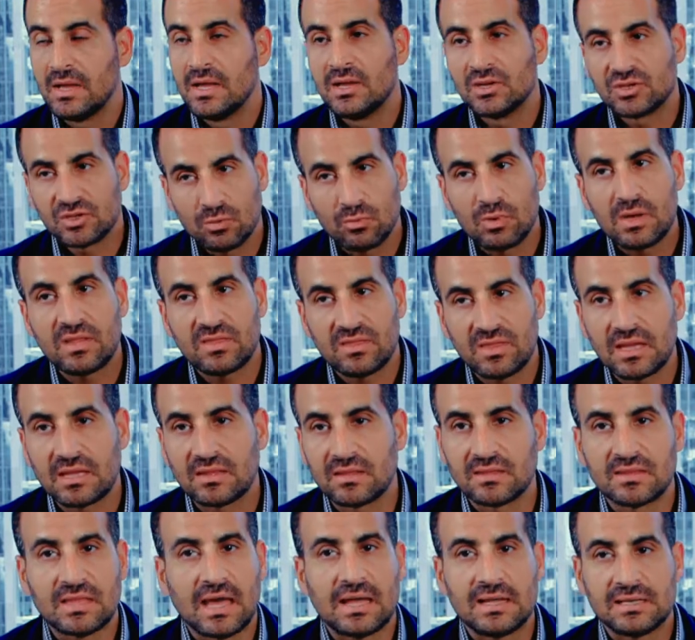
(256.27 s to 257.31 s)
So we think
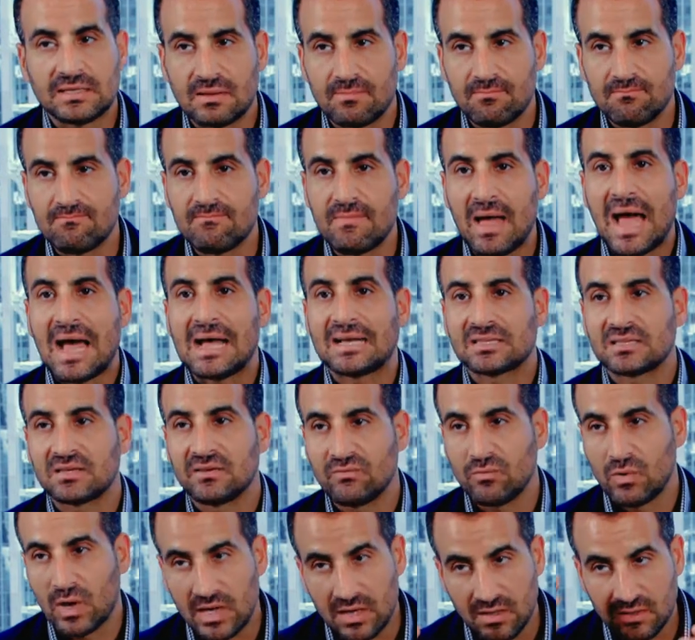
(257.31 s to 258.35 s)
that that is a massive
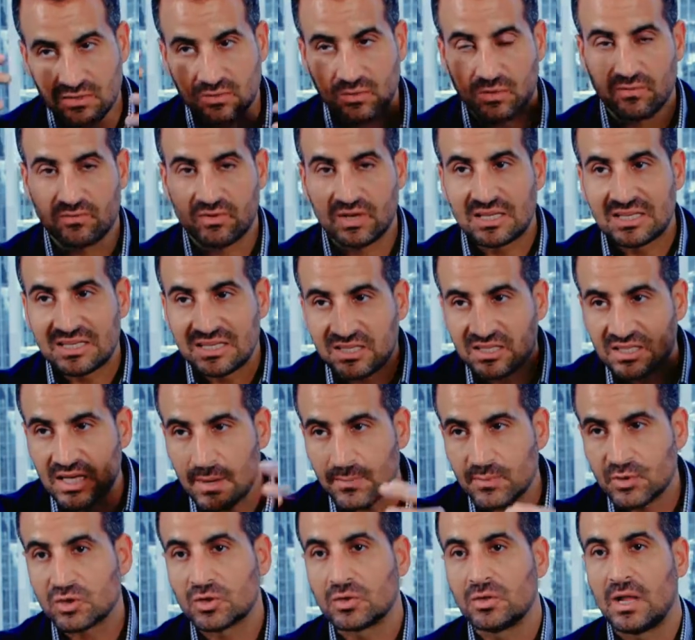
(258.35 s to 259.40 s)
way to sort of
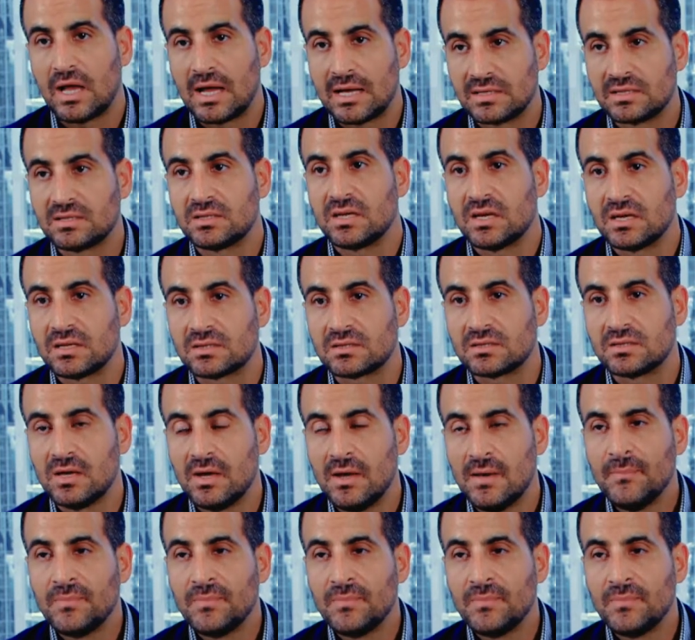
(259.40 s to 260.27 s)
conceptualize this